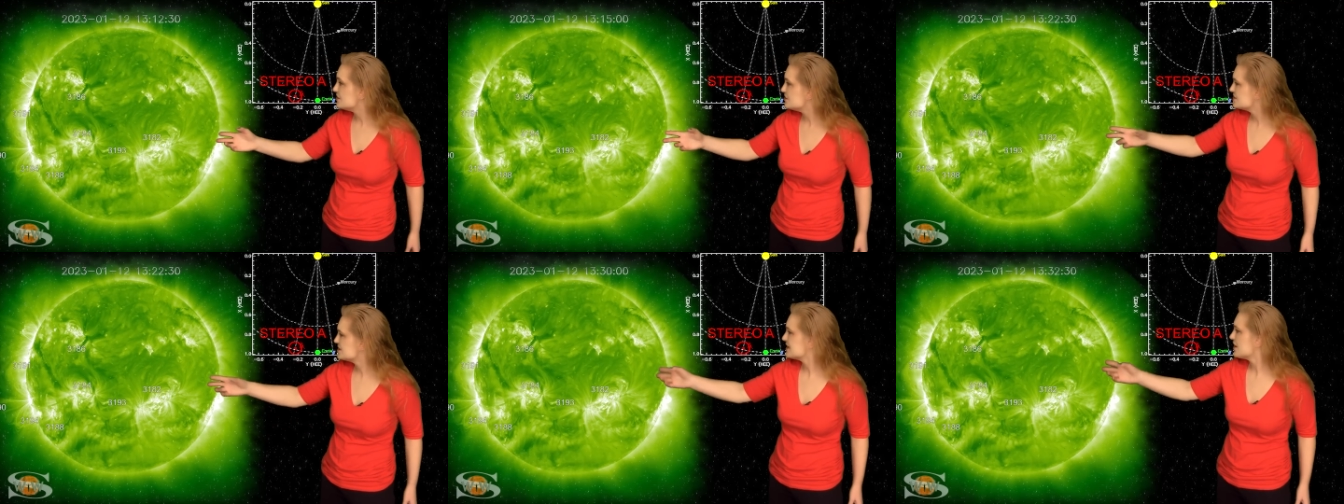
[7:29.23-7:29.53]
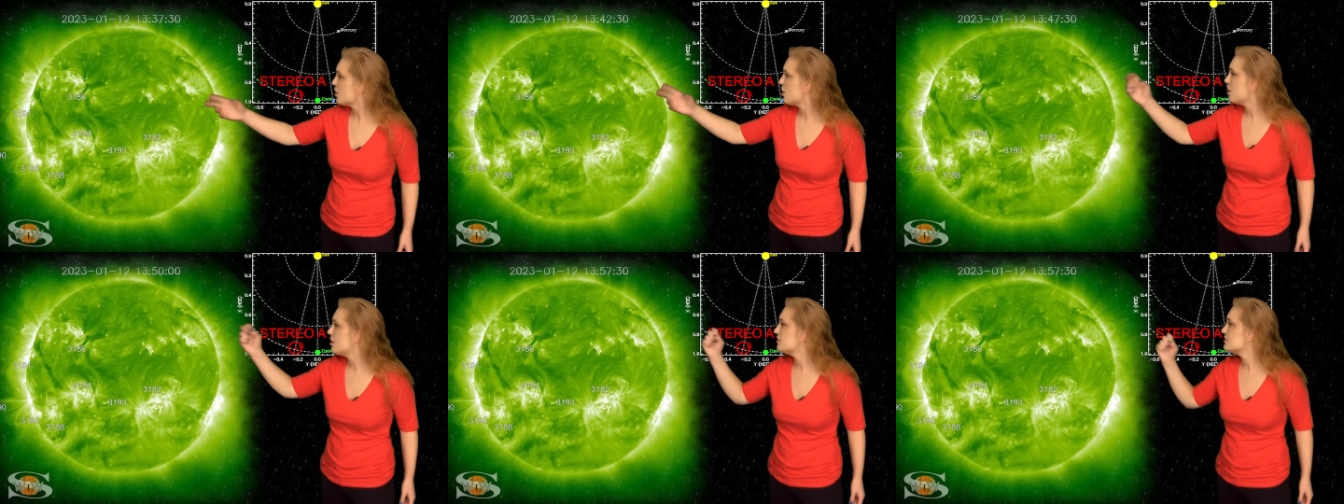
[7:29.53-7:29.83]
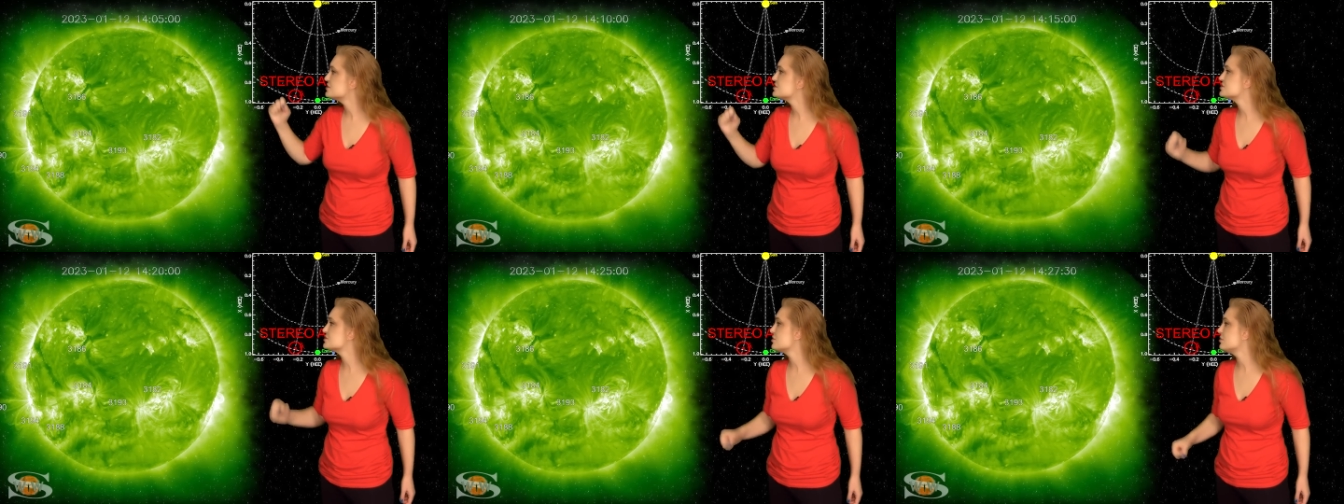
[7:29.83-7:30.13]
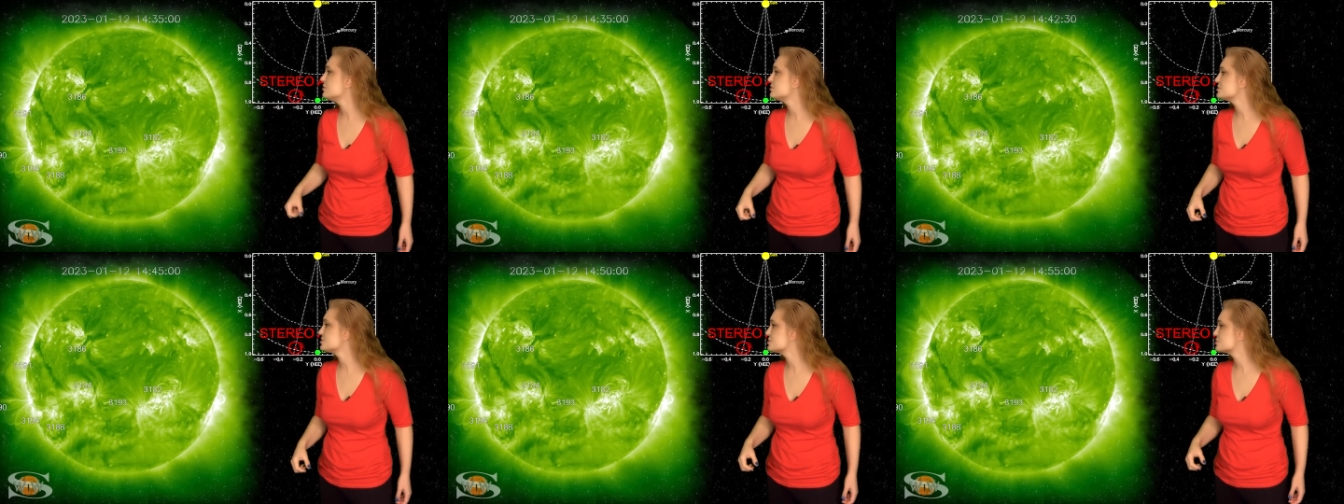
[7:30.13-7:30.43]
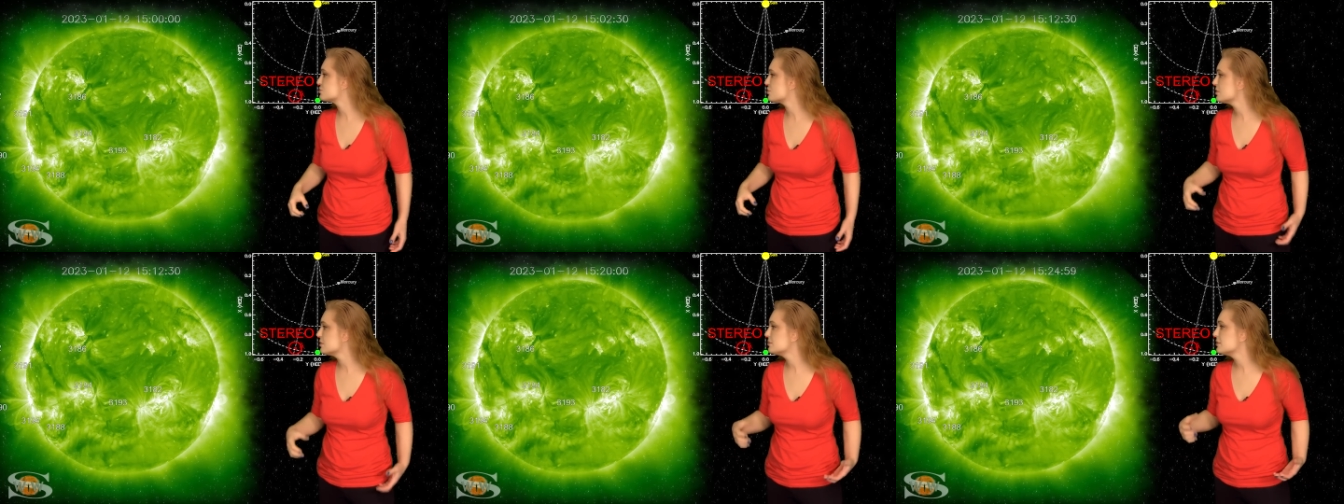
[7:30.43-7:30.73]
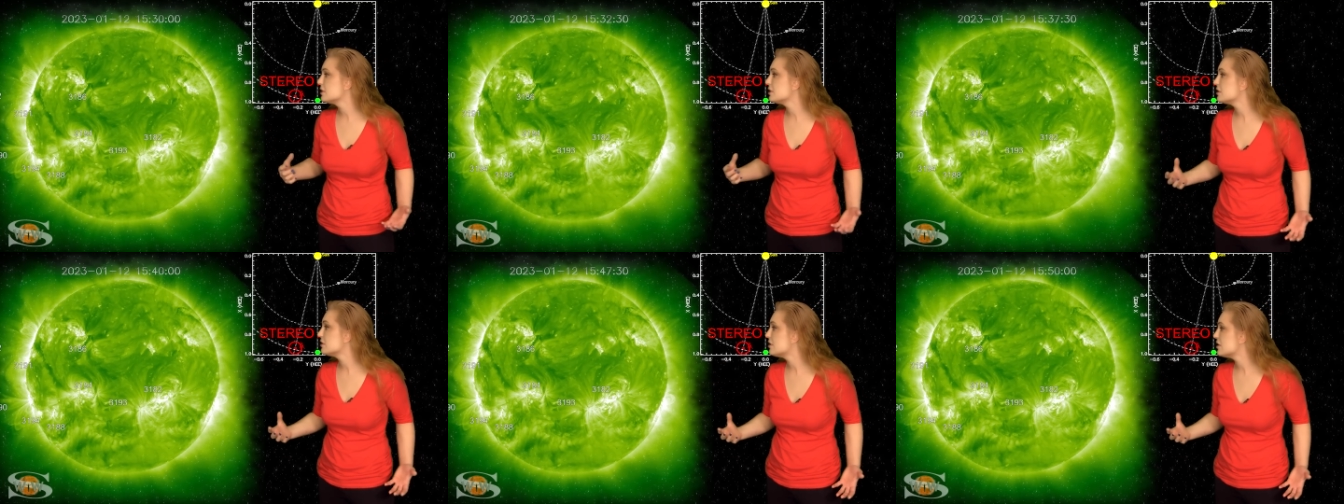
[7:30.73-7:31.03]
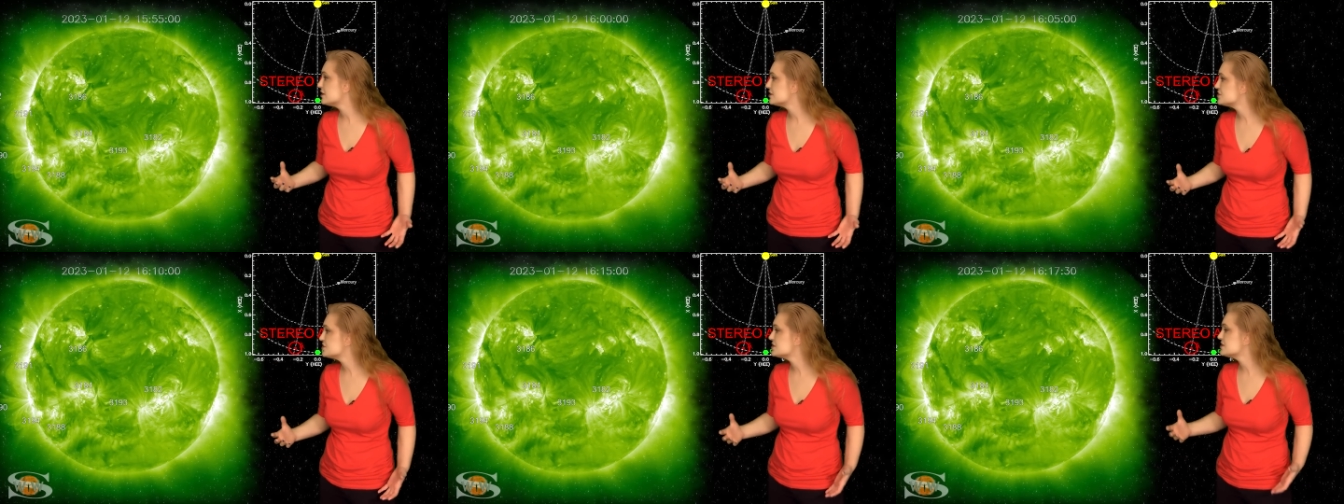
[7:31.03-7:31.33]
Do you see all the solar storm
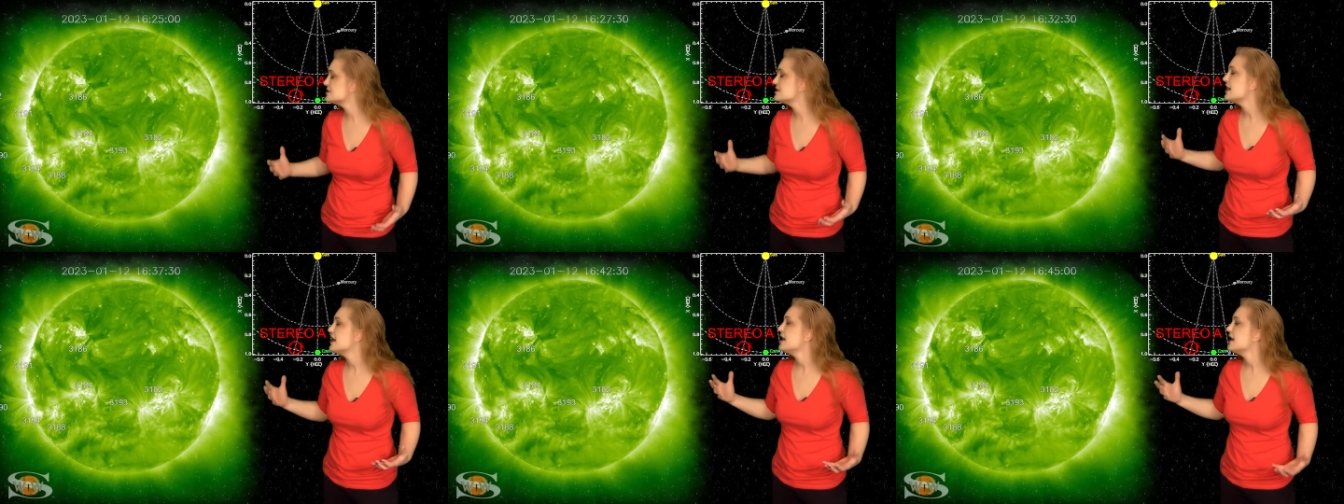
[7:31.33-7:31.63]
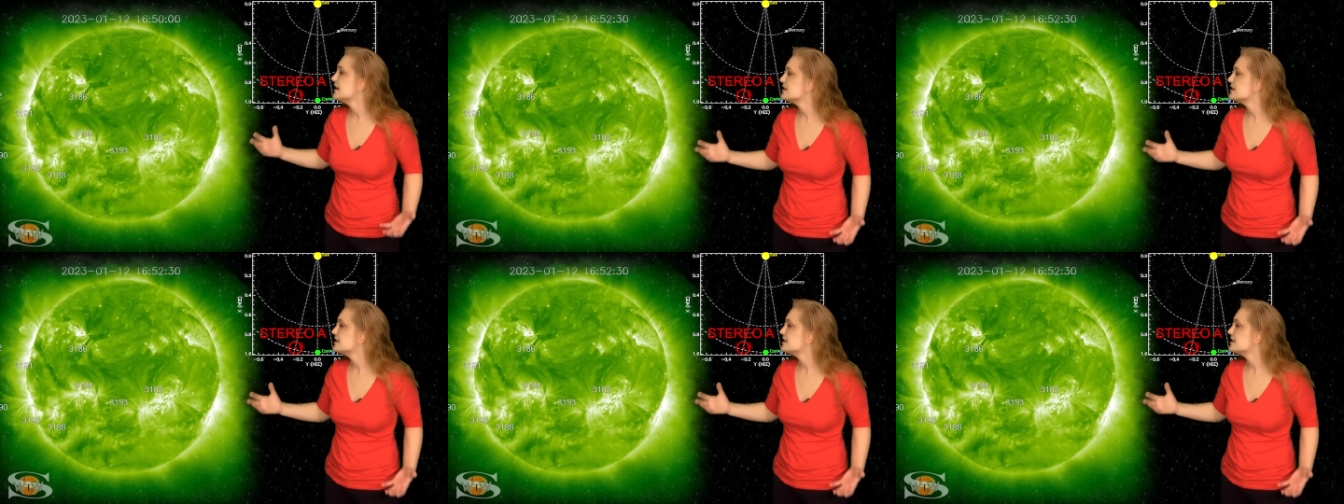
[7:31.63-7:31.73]
launches?